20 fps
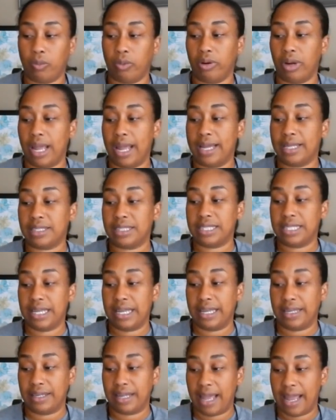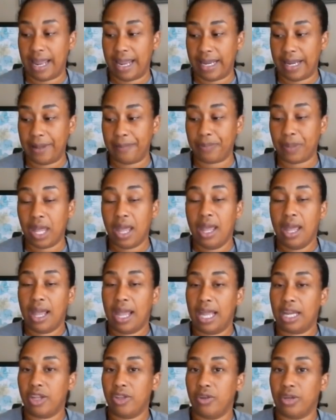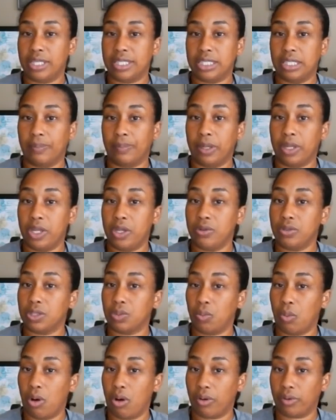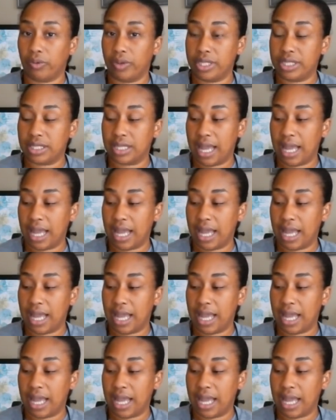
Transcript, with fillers: we're at $10.80, and then you can simply use Walgreens